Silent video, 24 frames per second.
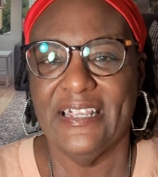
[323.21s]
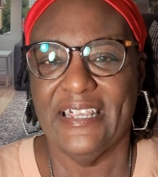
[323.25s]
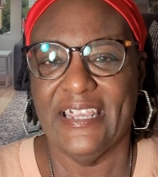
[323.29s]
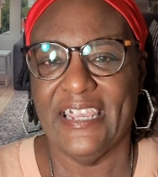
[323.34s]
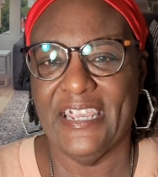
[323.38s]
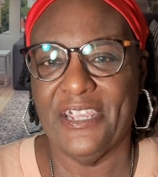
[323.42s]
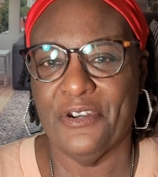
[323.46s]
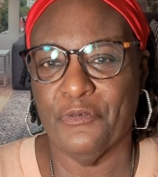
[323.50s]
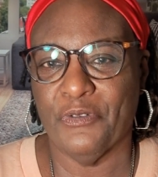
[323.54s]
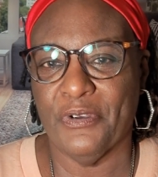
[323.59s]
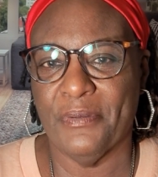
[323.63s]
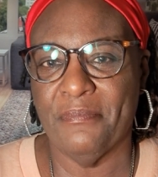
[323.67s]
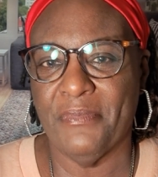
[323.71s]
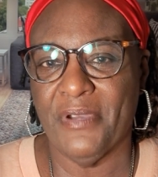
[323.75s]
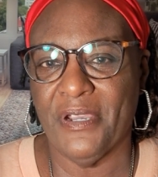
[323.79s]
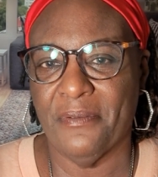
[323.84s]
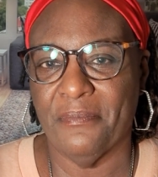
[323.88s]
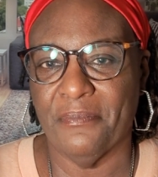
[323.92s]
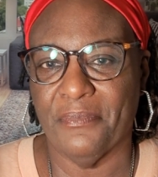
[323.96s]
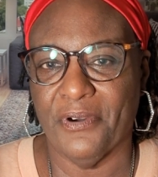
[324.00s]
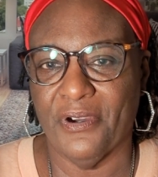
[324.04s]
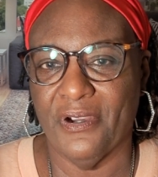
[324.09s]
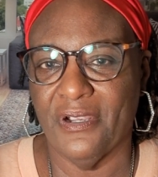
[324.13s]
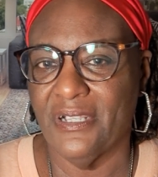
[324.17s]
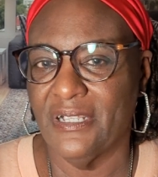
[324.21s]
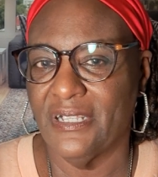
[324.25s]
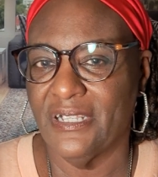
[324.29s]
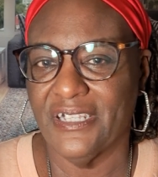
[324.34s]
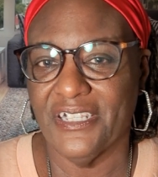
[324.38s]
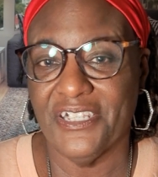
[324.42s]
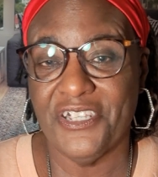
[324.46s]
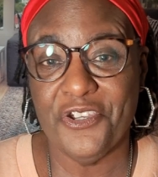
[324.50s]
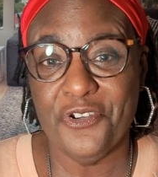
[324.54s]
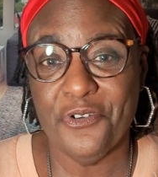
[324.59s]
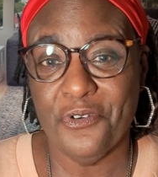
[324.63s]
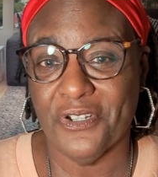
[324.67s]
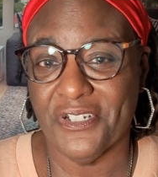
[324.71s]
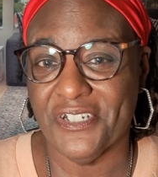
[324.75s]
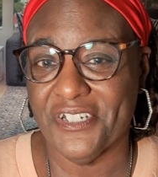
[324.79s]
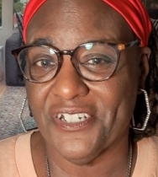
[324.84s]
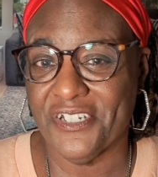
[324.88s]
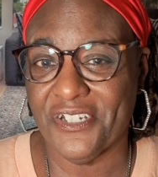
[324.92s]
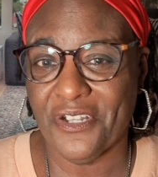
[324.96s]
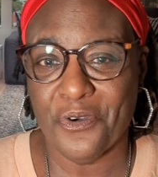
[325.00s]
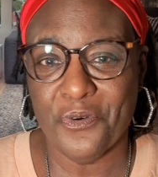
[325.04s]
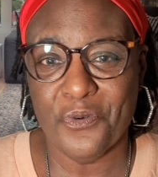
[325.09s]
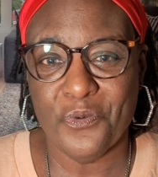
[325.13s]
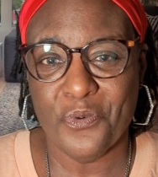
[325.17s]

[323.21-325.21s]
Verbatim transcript: And remember, you are so